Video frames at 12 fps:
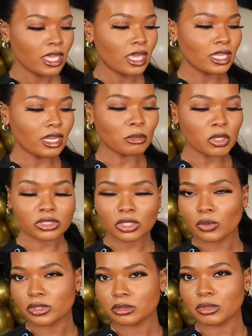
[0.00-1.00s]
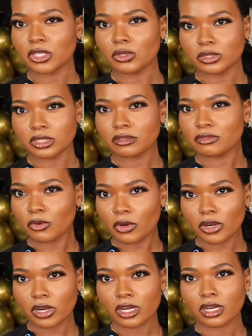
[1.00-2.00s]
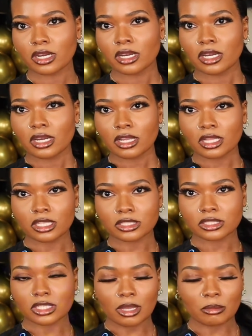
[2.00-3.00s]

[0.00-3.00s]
And I'm also going to be using 4 clusters.